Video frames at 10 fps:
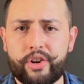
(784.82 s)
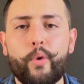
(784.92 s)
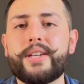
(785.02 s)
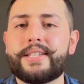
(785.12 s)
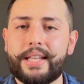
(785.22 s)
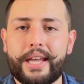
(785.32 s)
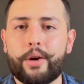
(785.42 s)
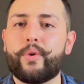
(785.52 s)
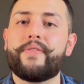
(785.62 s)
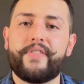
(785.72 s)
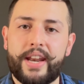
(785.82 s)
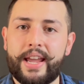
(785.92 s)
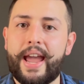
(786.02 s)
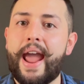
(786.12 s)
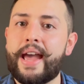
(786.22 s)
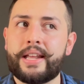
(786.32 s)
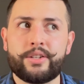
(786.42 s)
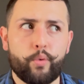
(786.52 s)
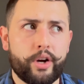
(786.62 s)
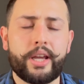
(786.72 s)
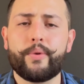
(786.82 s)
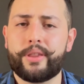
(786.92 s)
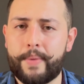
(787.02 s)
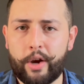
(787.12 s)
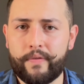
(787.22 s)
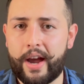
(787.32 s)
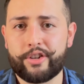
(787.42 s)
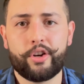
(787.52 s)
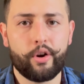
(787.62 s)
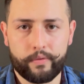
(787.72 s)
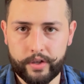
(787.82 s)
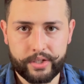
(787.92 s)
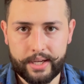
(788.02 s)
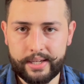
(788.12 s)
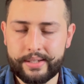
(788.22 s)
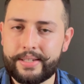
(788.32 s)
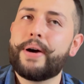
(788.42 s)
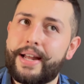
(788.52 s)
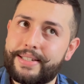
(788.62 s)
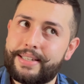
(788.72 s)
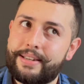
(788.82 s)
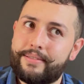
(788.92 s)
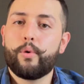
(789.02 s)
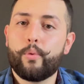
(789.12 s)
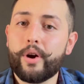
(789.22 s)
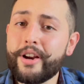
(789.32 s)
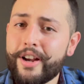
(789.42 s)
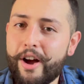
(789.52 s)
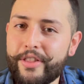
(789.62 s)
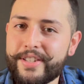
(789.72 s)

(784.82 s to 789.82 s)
when dealing with fitting and working with a manufacturer overseas. But we're gonna call this